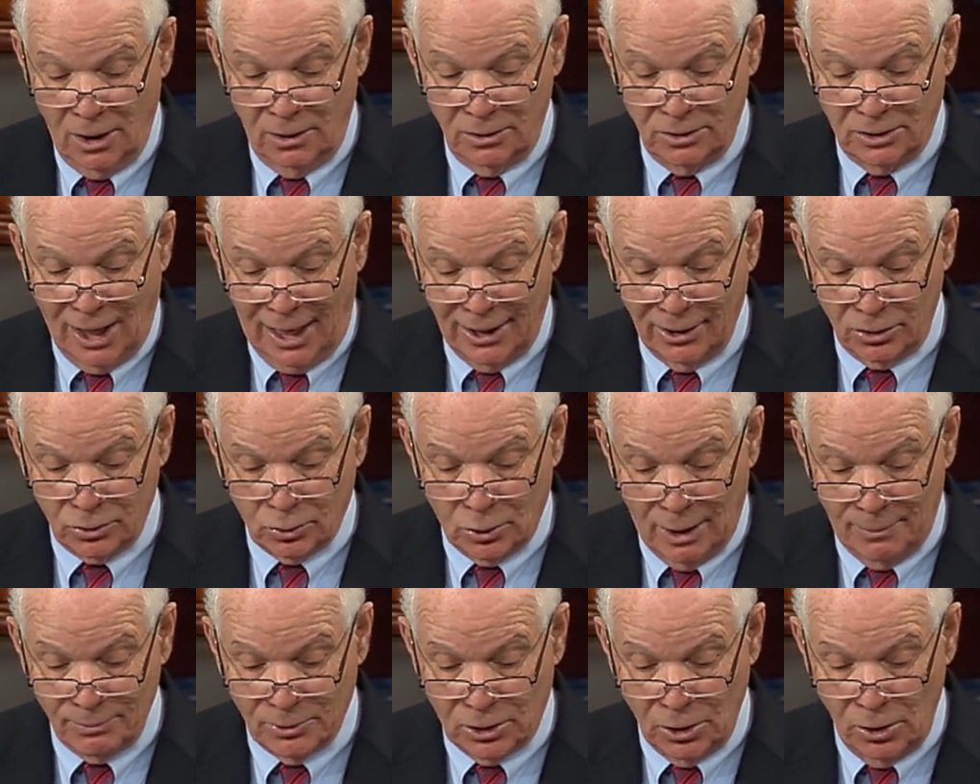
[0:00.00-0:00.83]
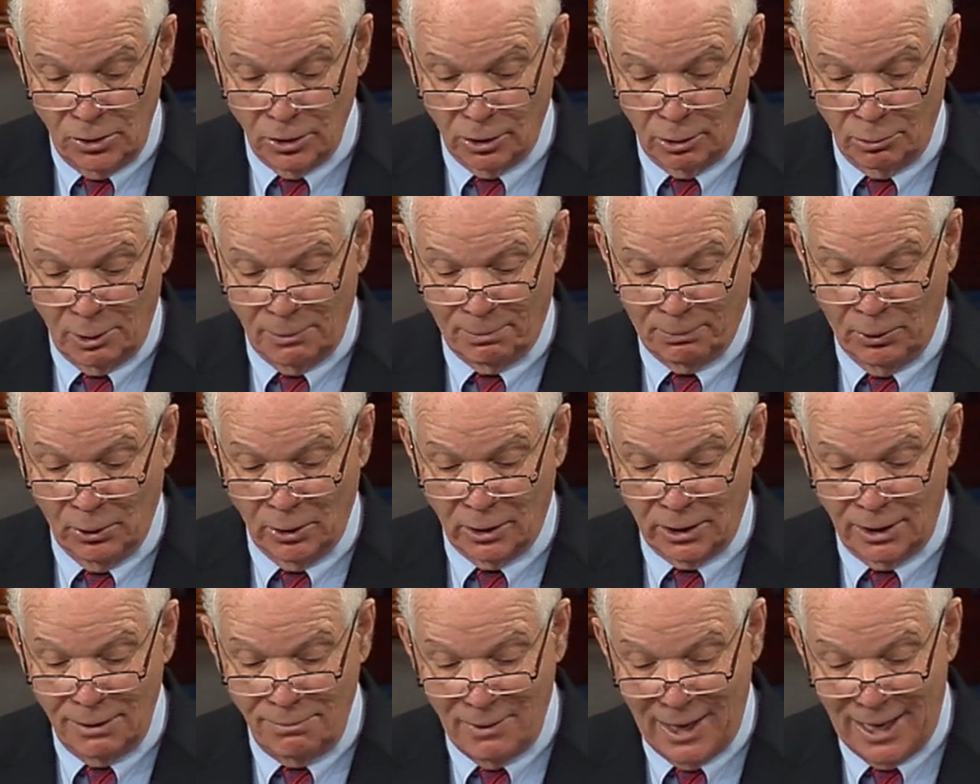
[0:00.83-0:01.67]
Donald Trump Jr.
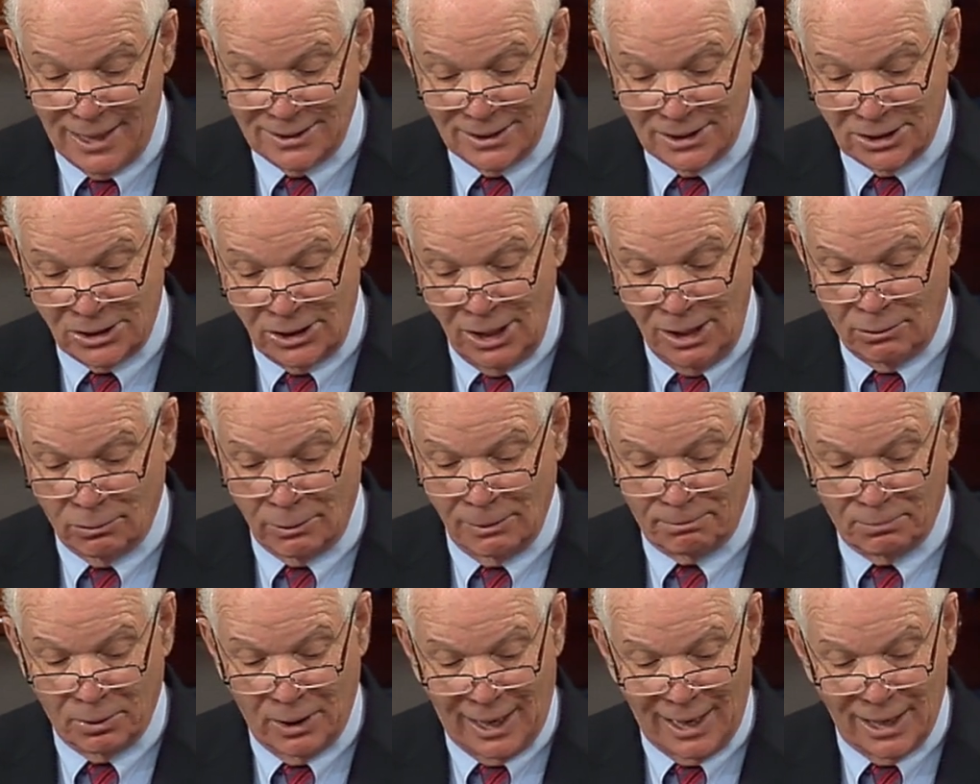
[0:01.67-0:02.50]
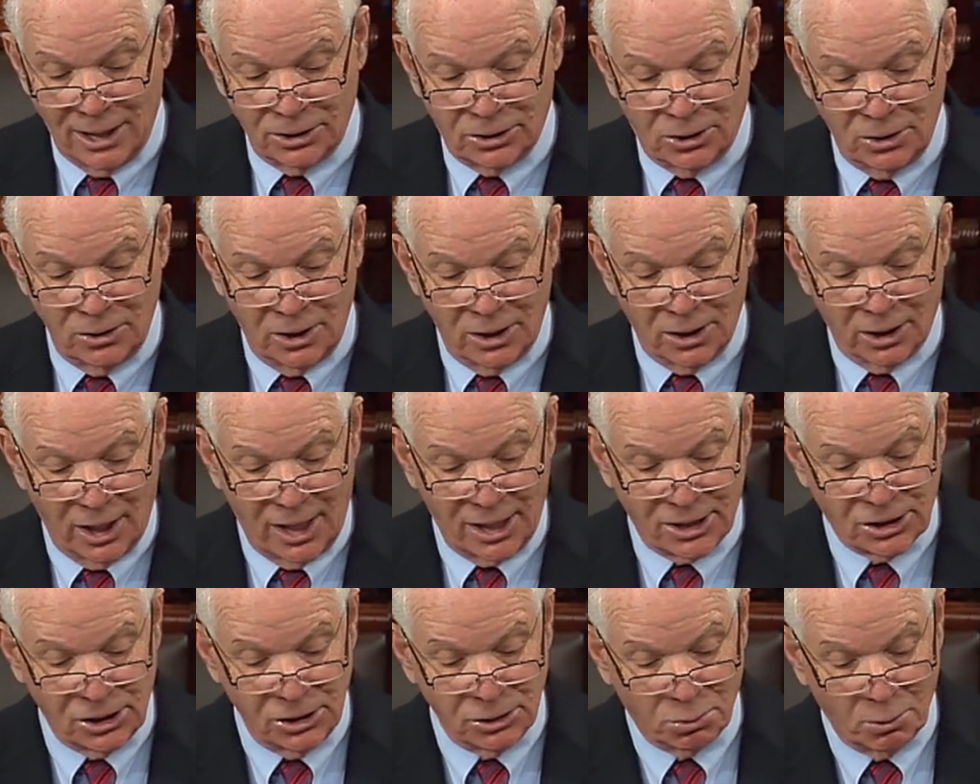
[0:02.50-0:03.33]
reportedly met in secret prior to the
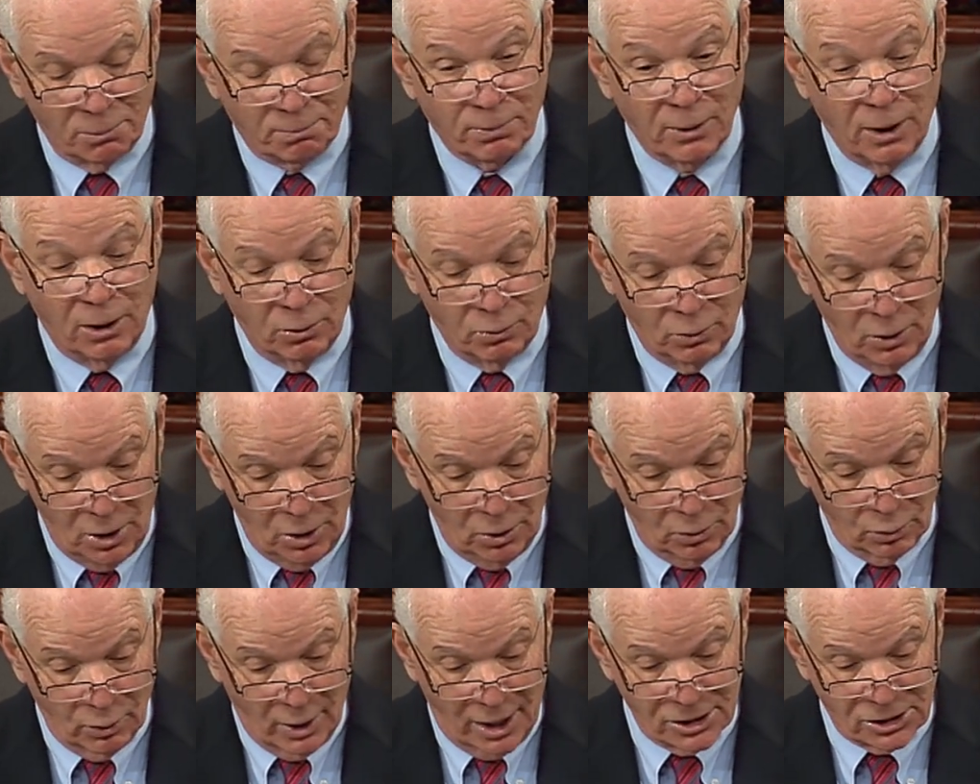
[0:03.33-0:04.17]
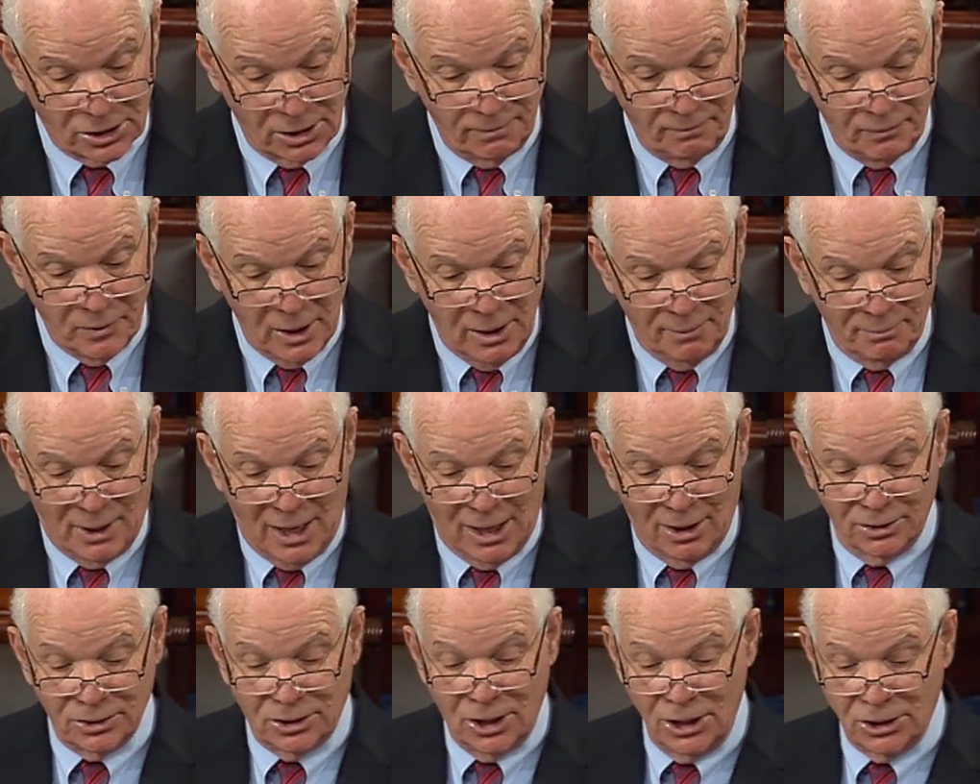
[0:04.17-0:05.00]
elections with pro-Russian
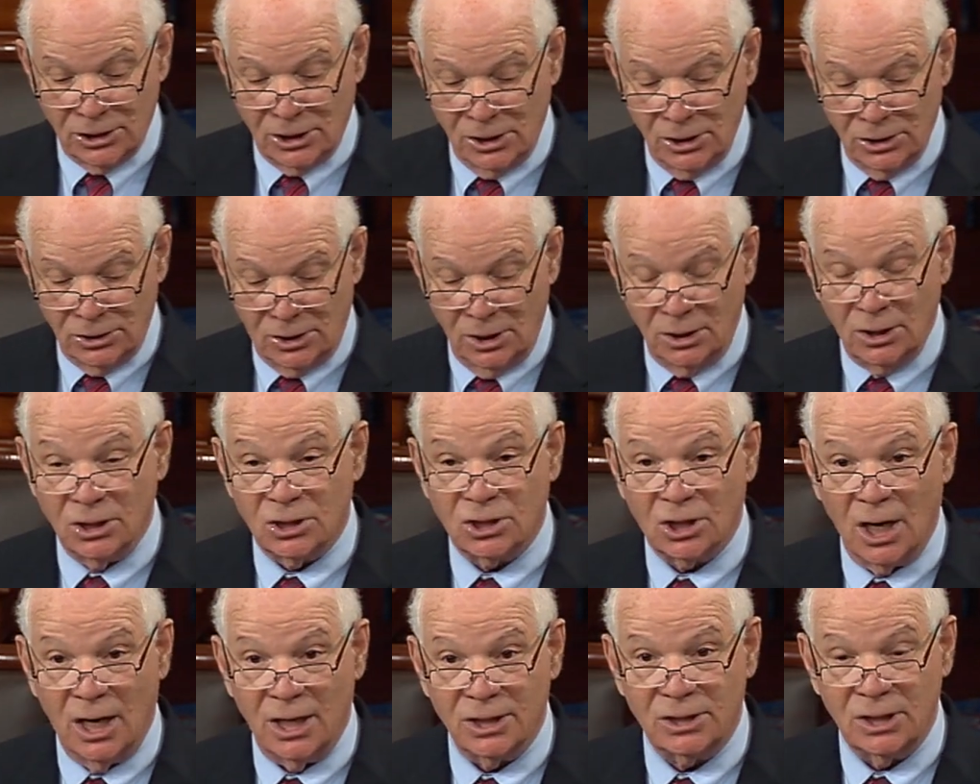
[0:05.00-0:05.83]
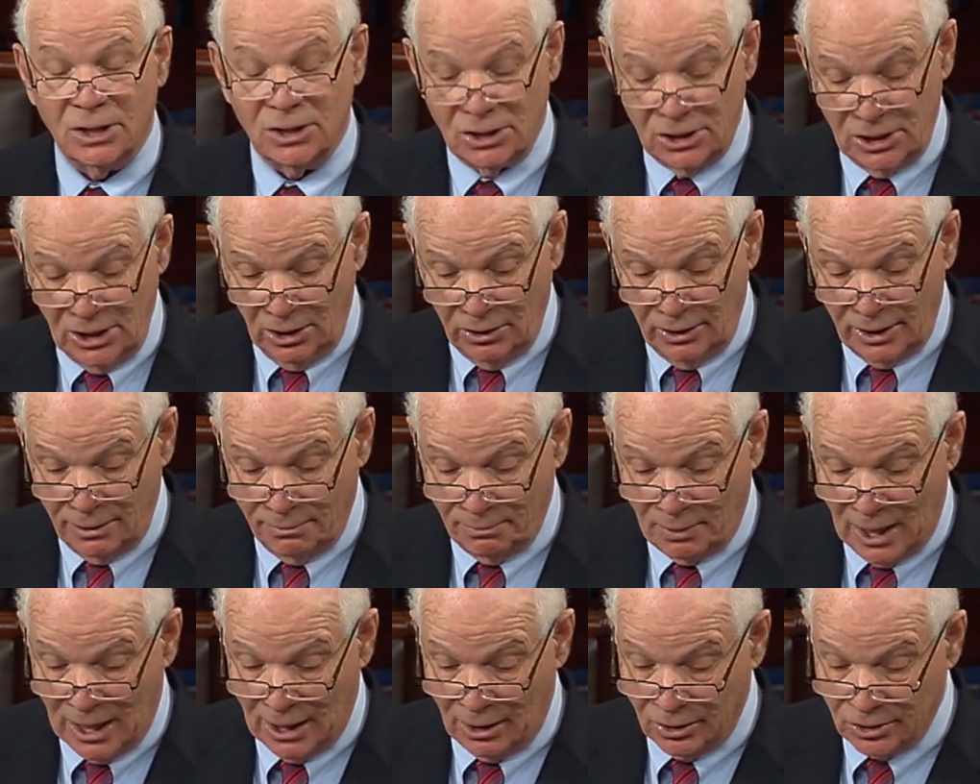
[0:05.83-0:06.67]
politicians to discuss Syrian
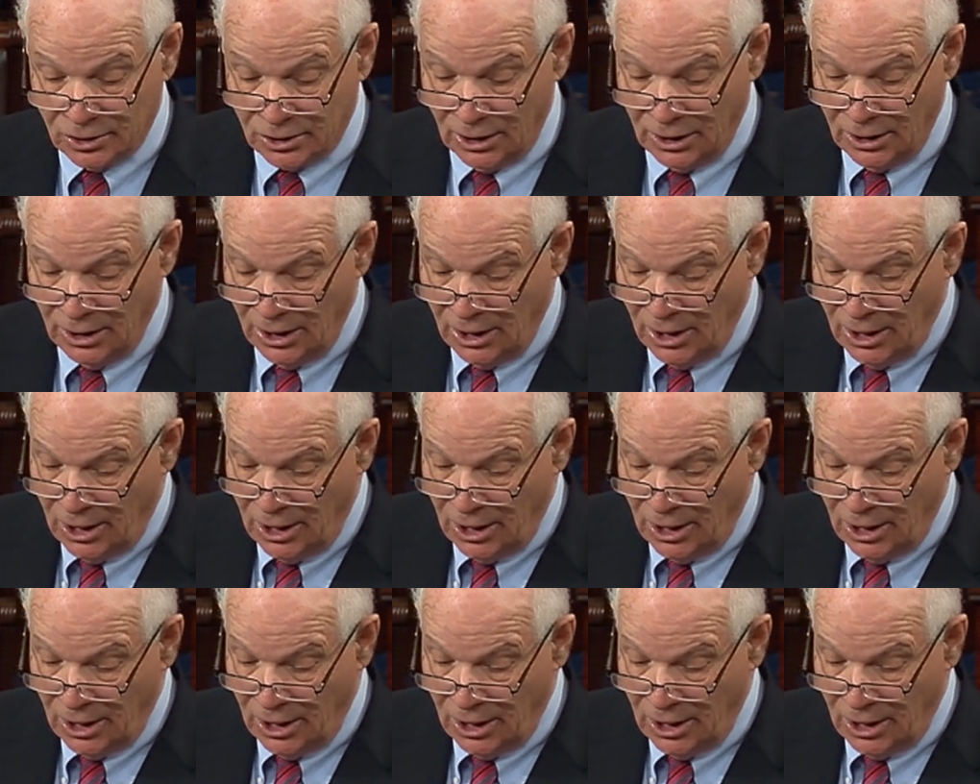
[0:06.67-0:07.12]
policy.